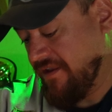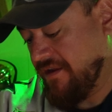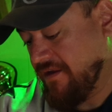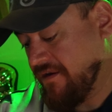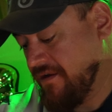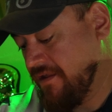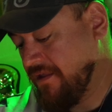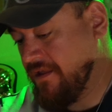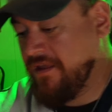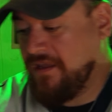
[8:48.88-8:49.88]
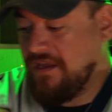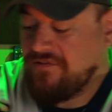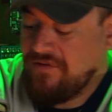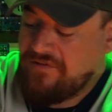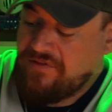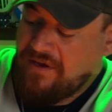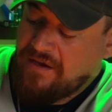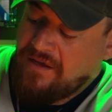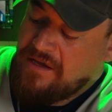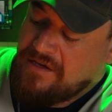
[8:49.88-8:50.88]
here into this
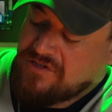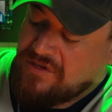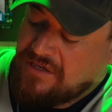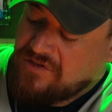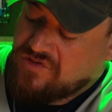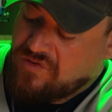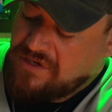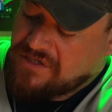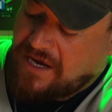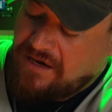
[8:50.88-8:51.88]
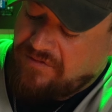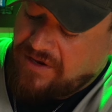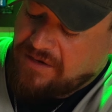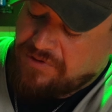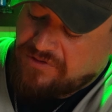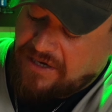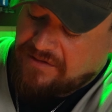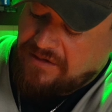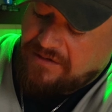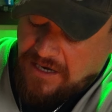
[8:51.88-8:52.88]
thing, so that your drone is kind of like
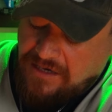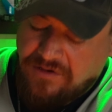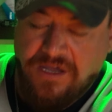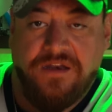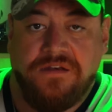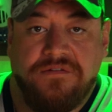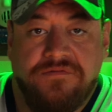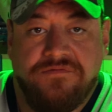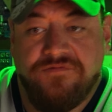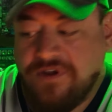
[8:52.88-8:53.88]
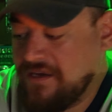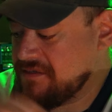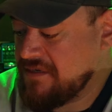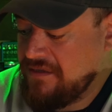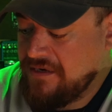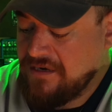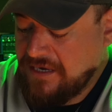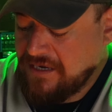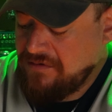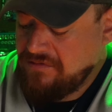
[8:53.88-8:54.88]
protected and you get it right inside there.
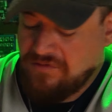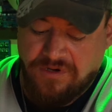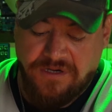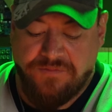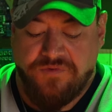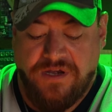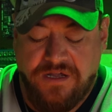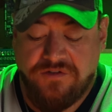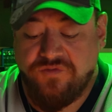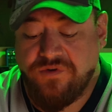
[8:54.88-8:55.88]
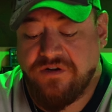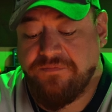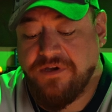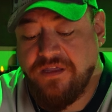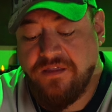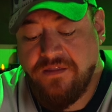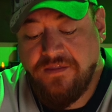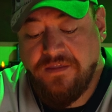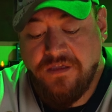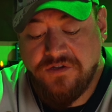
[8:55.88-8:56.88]
I can hook it up right now to one of my
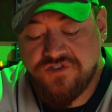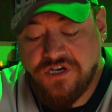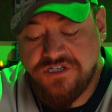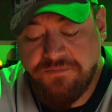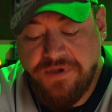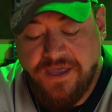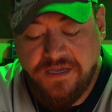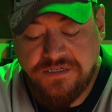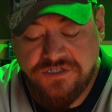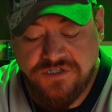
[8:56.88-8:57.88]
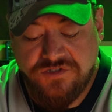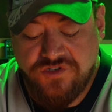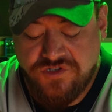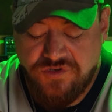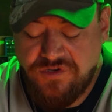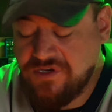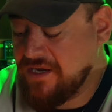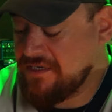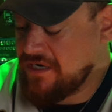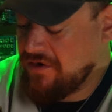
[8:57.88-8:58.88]
charging packs just to show you
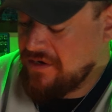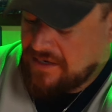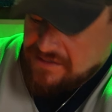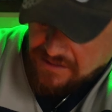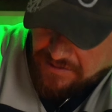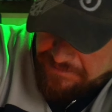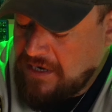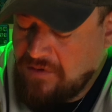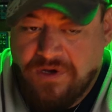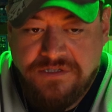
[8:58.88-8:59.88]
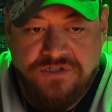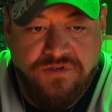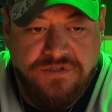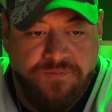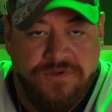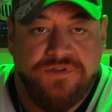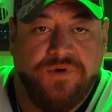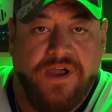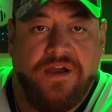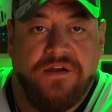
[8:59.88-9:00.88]
guys how it lights up, and once hooked up with the
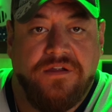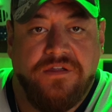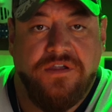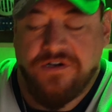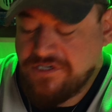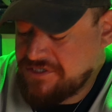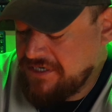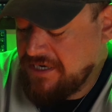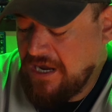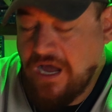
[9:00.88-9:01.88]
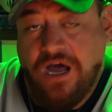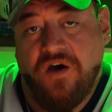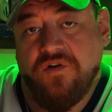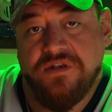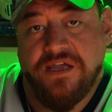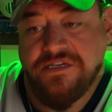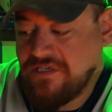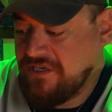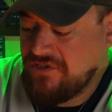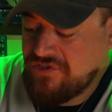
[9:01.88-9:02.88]
wire, you're going to see how
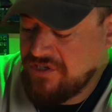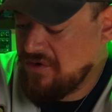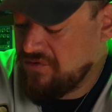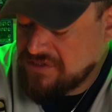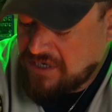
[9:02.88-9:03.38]
nicely she glows